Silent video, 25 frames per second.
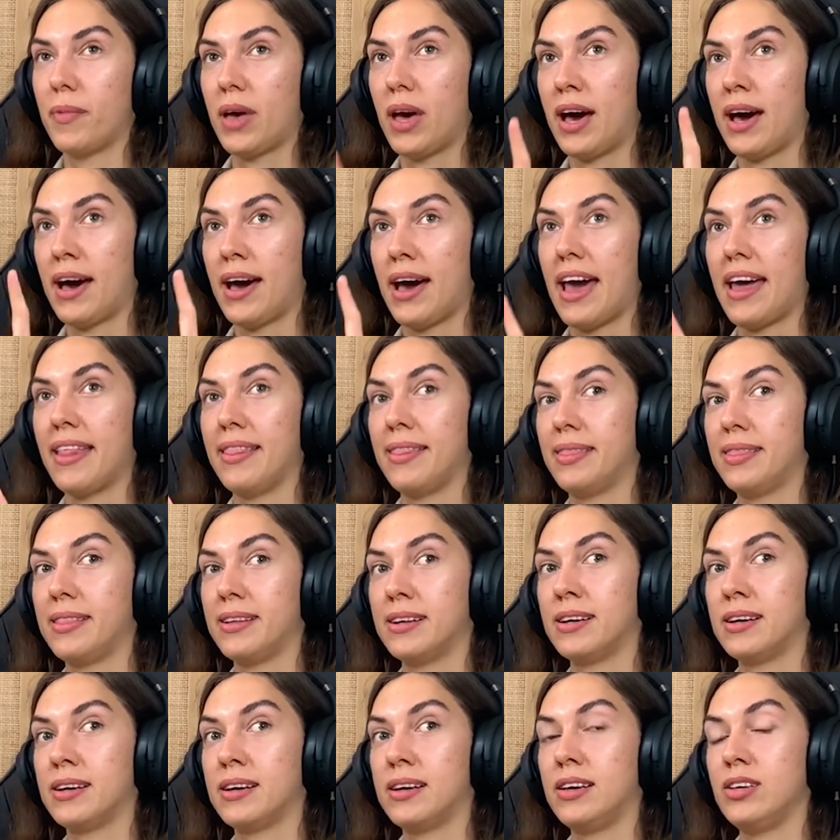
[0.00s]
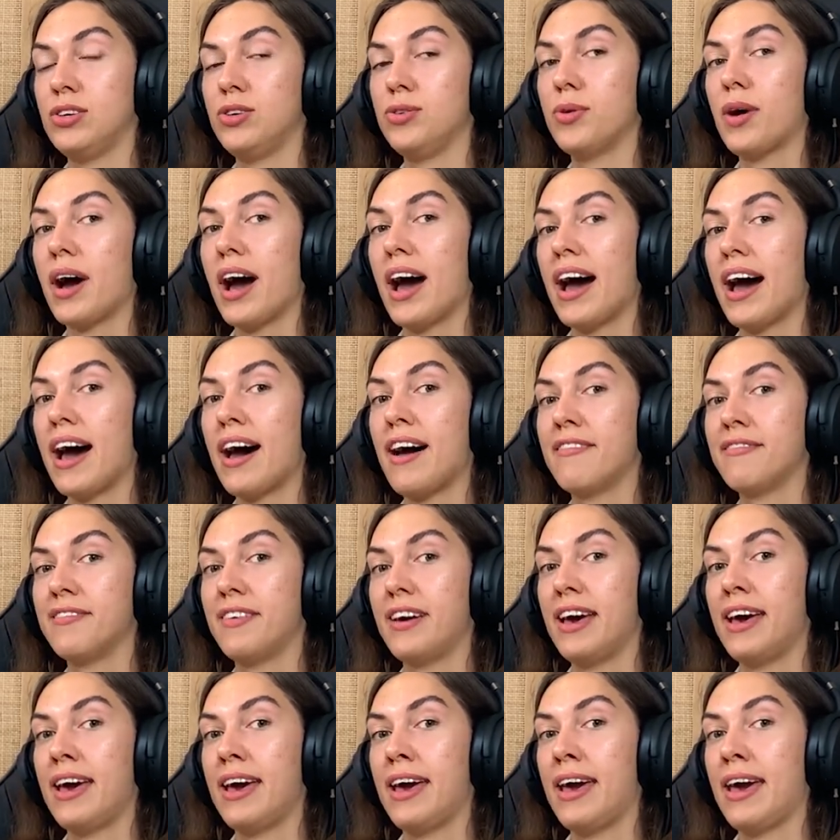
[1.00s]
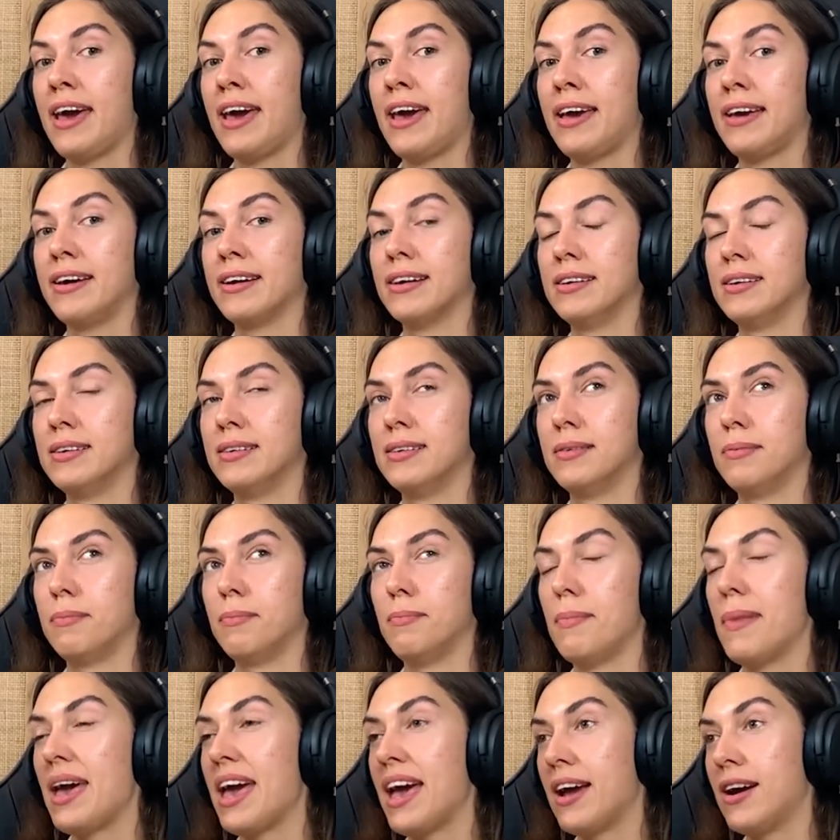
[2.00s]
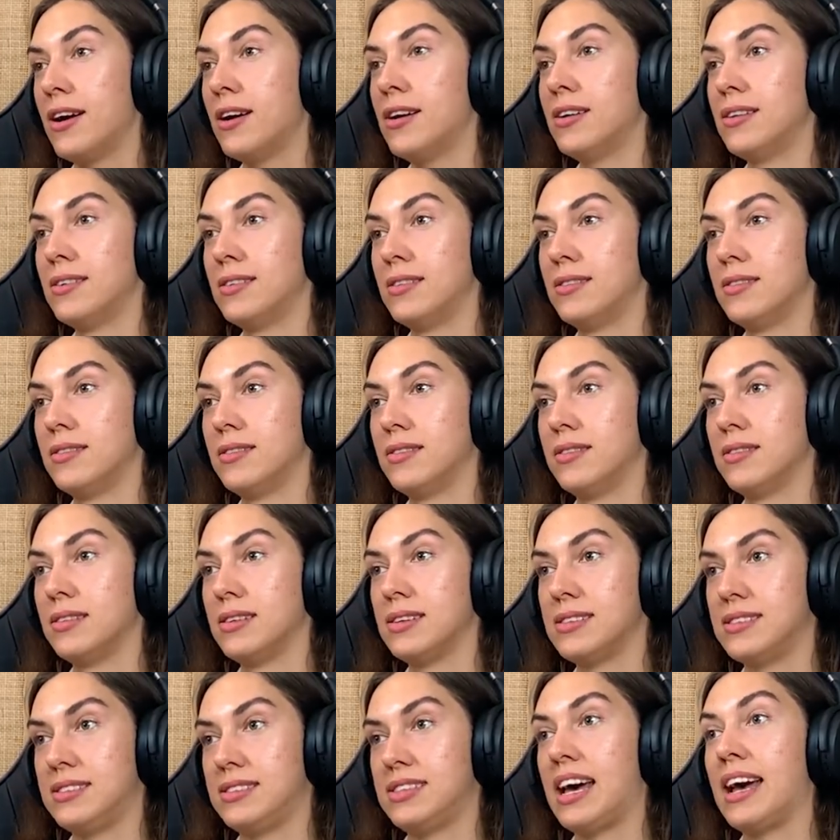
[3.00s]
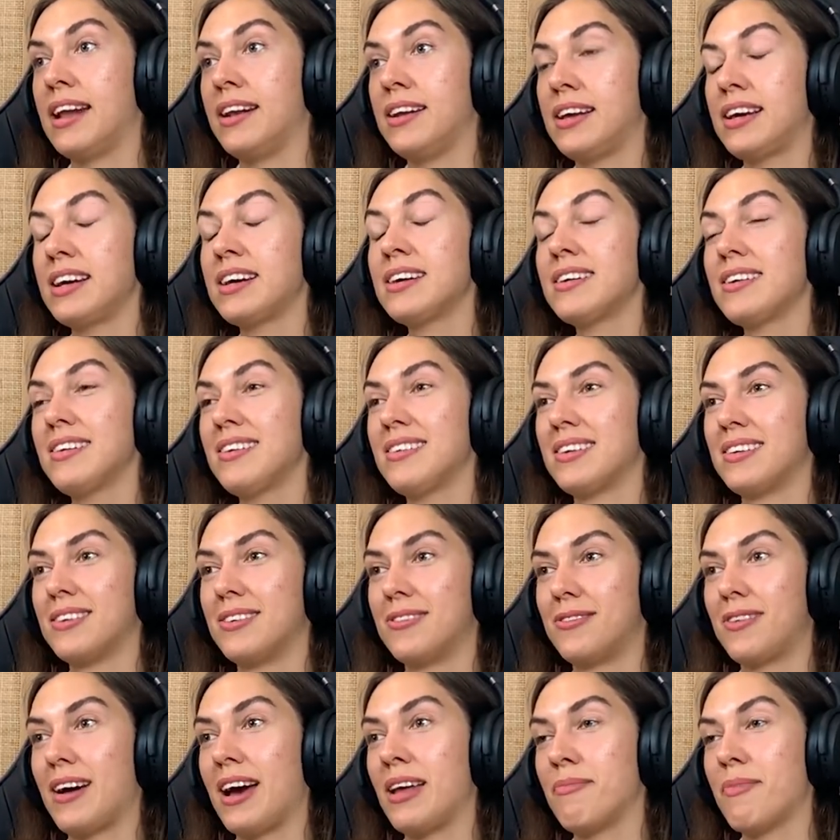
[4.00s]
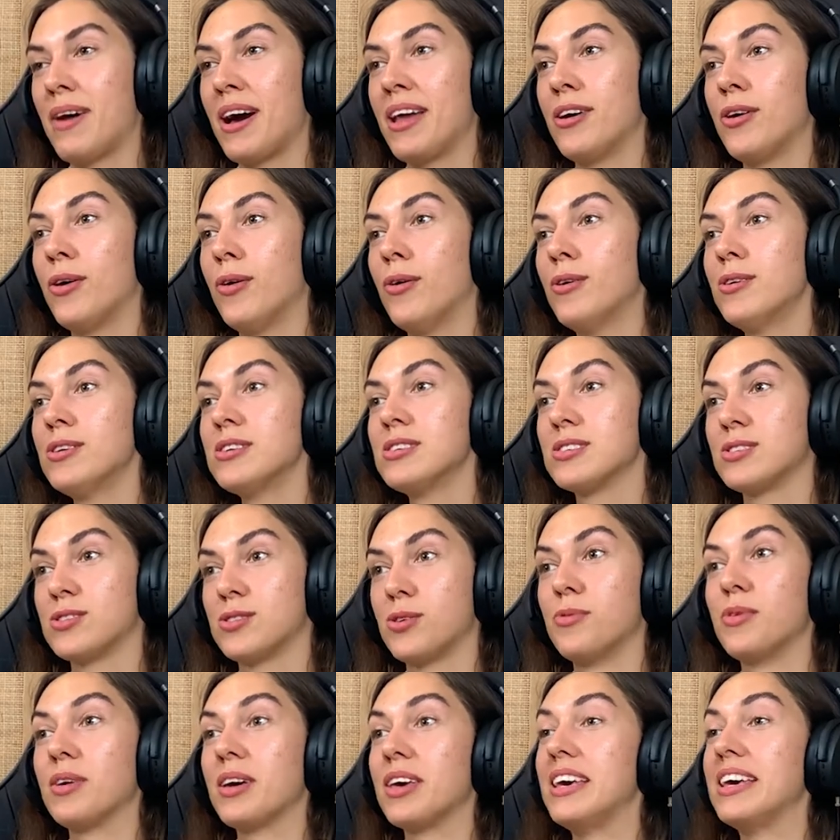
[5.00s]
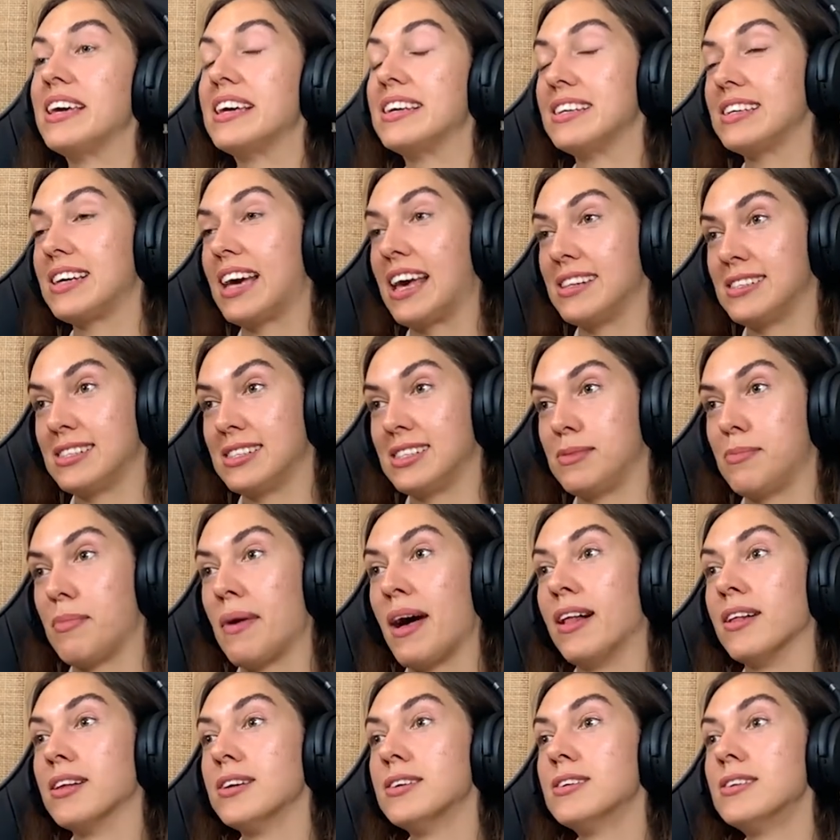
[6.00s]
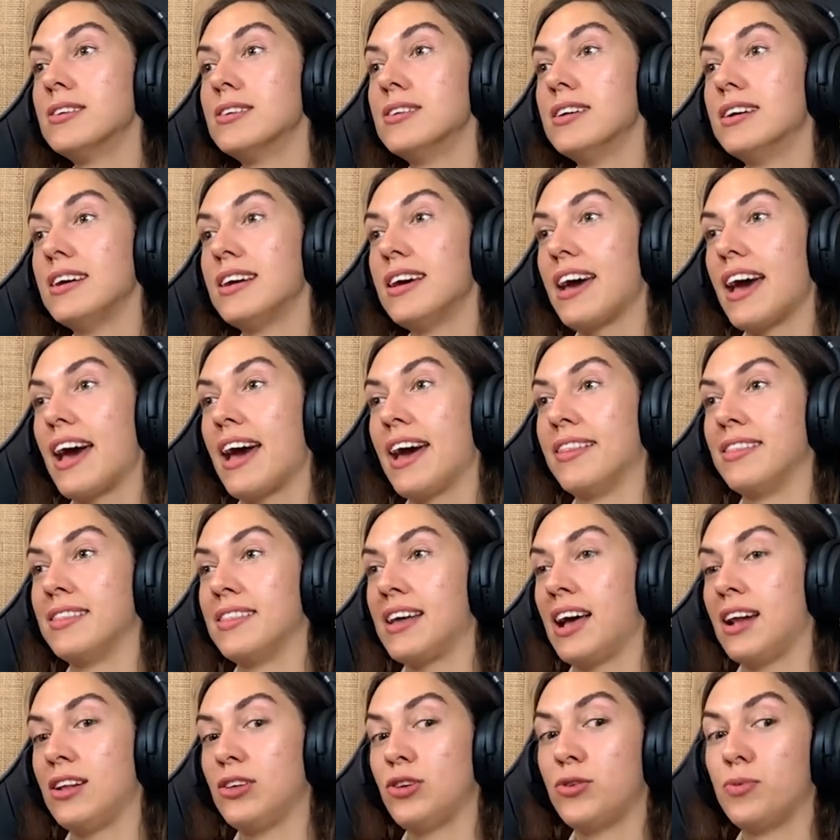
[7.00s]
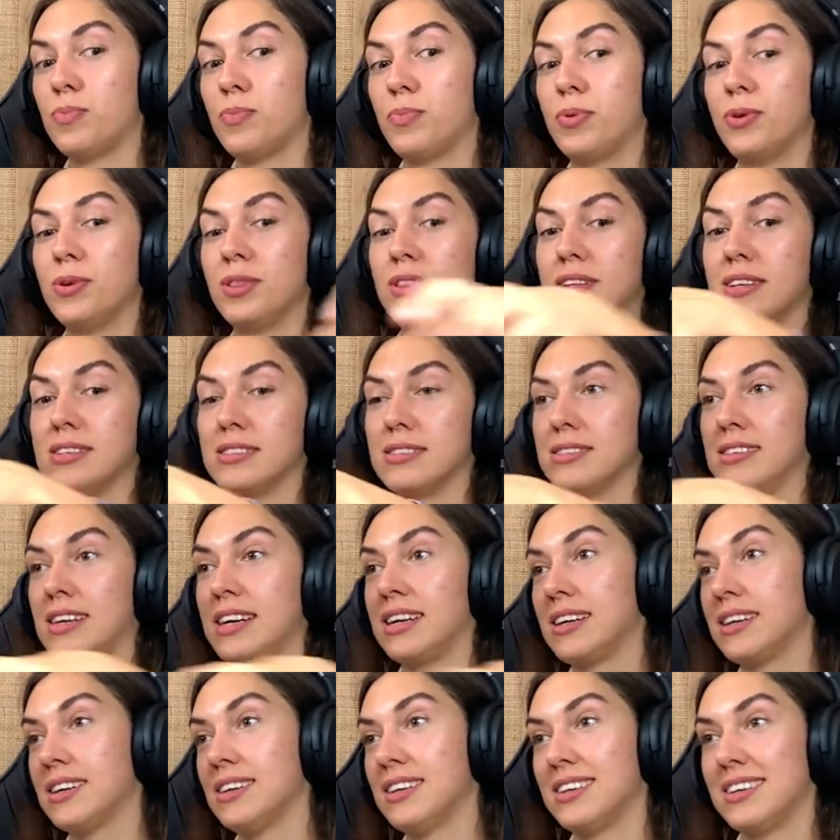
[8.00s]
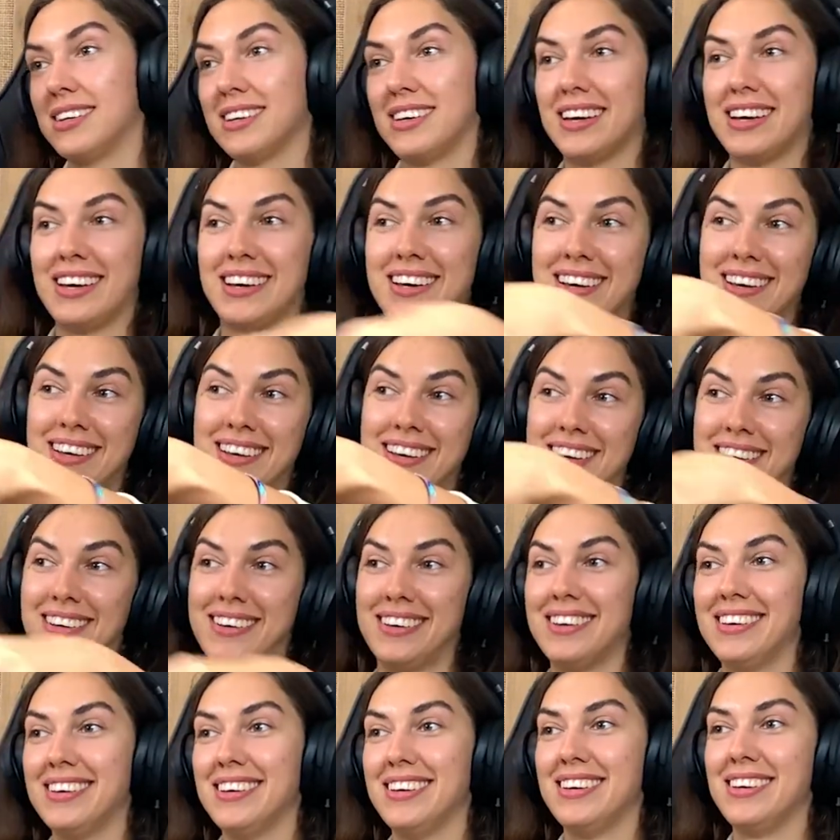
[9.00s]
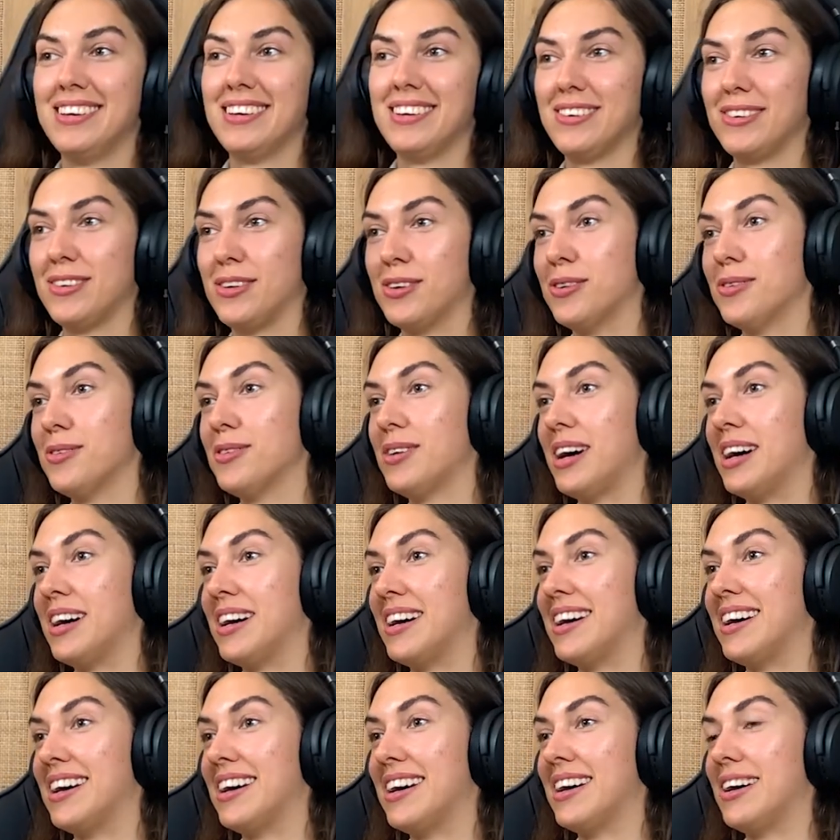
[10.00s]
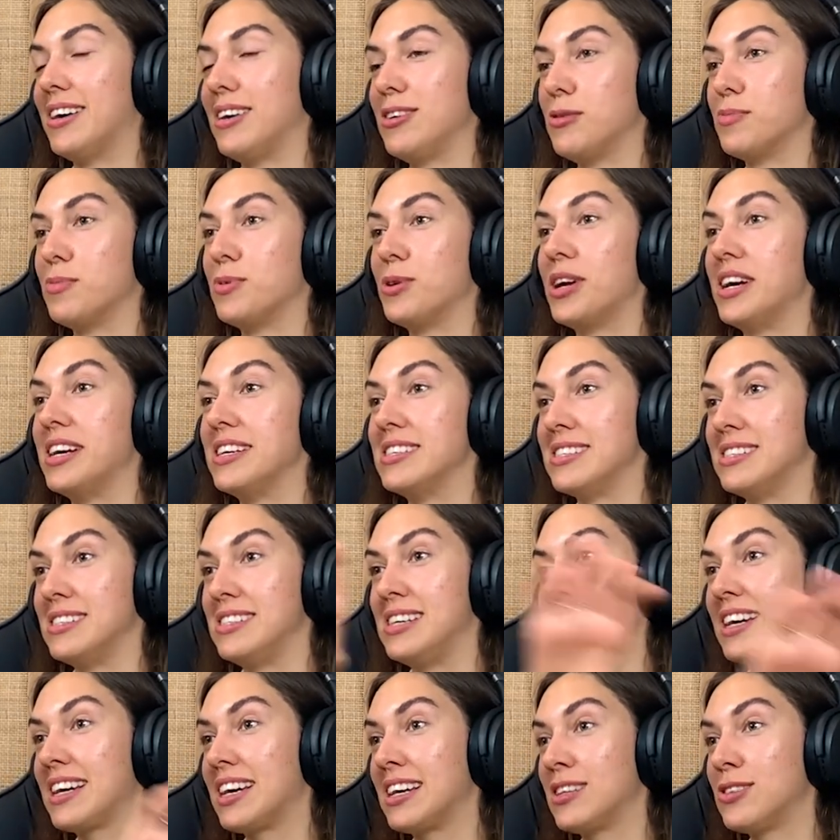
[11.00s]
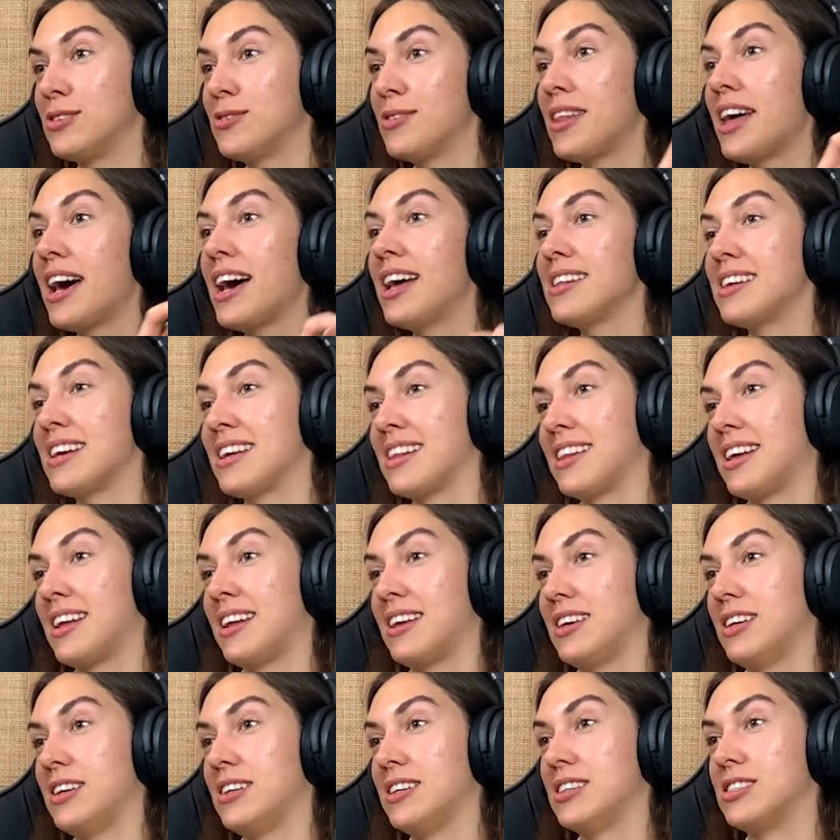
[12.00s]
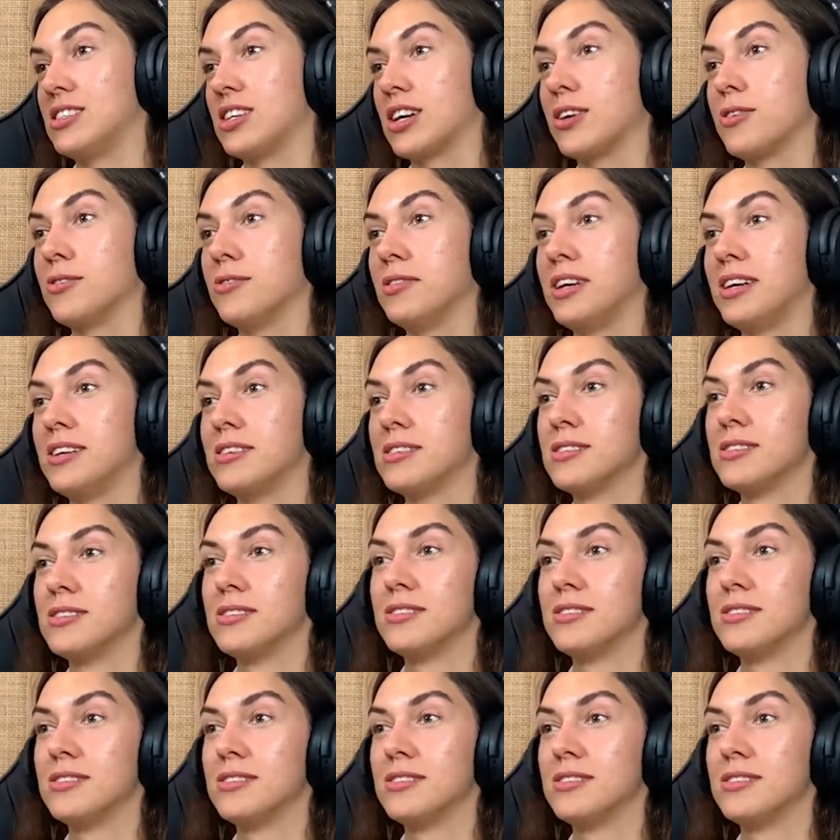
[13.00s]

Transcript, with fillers: uh, and uh, you have a mare standing right by the horse, so he can smell her, and then you put this thing. Uh, you know, uh, you put his dick into that, and then he ejaculates.